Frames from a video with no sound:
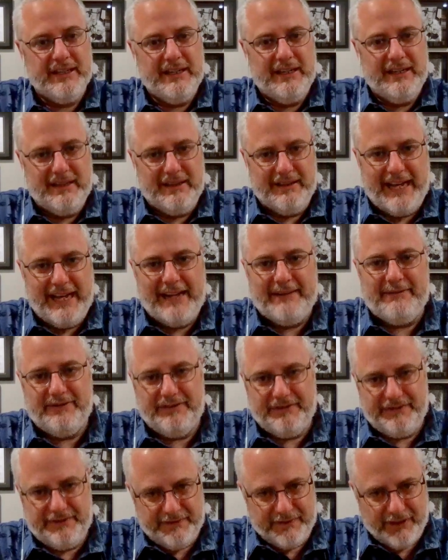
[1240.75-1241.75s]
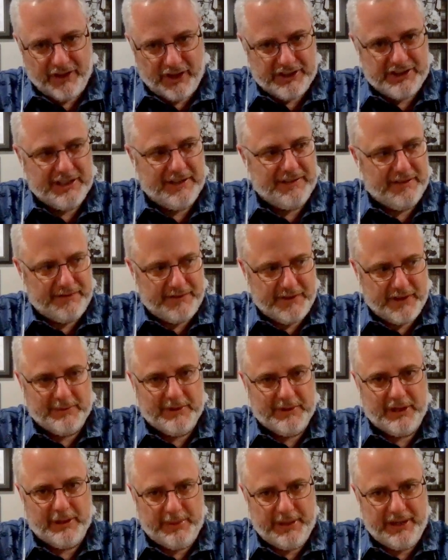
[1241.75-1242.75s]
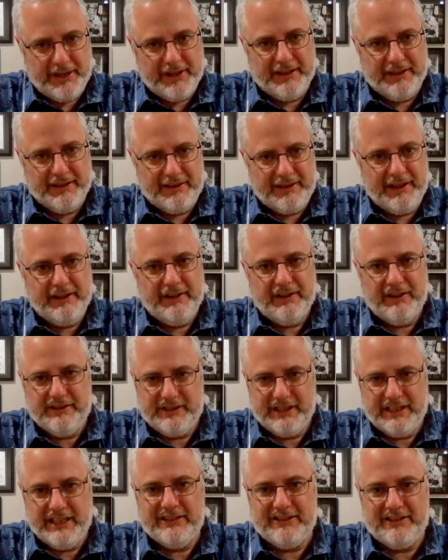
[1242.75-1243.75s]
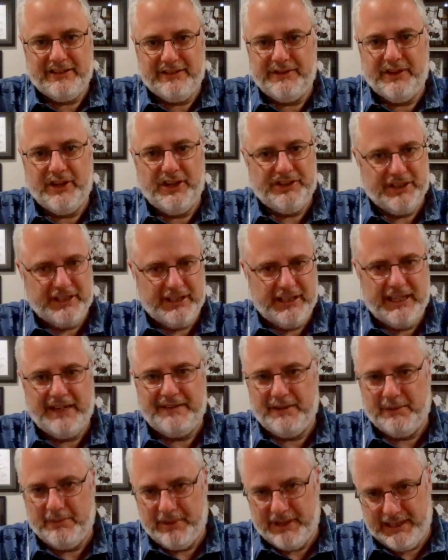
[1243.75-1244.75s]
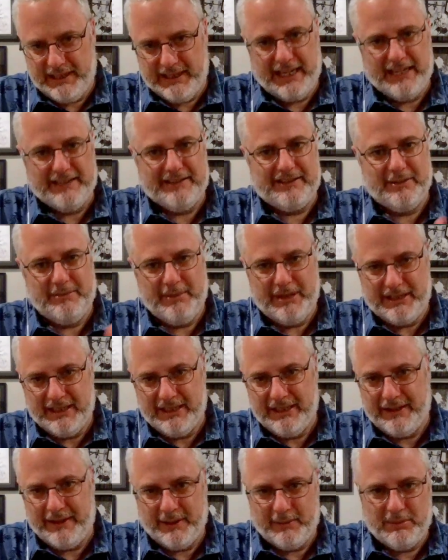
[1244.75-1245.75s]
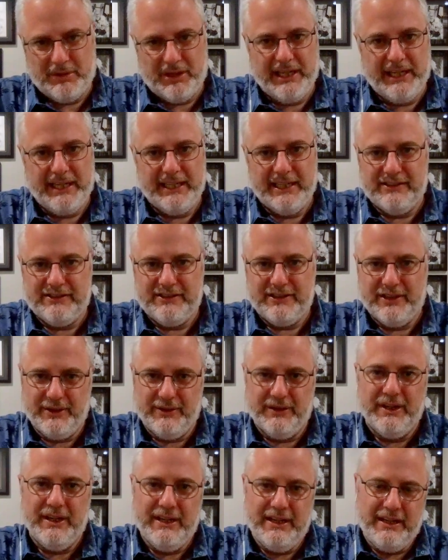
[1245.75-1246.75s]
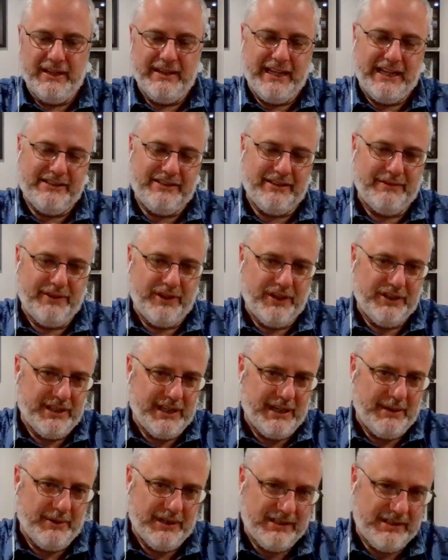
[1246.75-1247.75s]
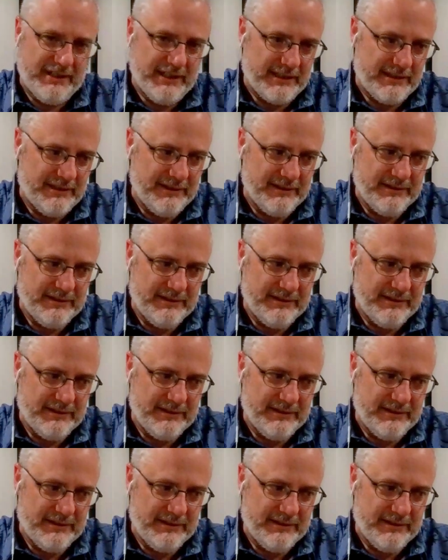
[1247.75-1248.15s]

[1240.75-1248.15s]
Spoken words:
that version of the film that appeared in theaters is the version that everybody has cemented in their brain. And so that's the version I want to stick to.